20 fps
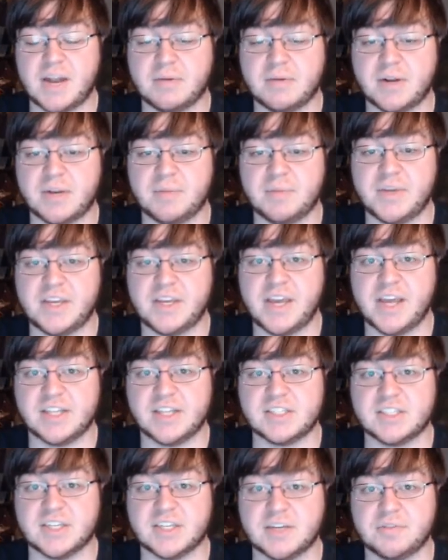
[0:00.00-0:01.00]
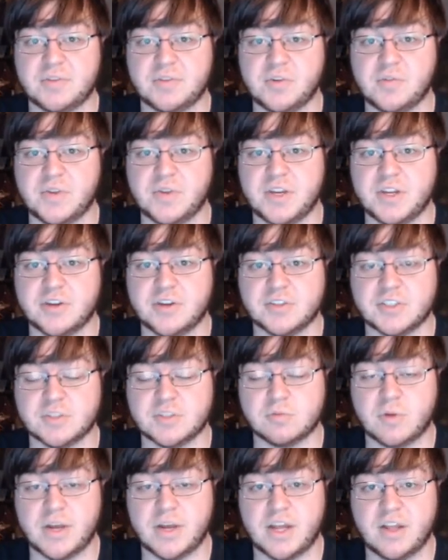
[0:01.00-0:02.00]
I'm gonna be canceling a few videos
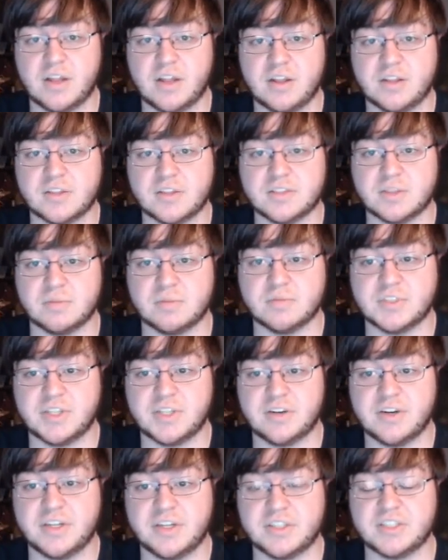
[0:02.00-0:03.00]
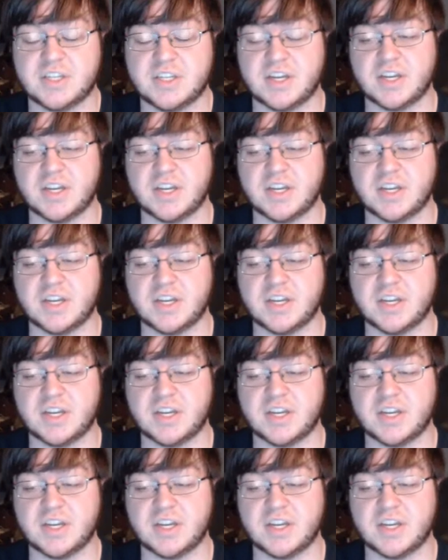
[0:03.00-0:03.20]
as well, some series.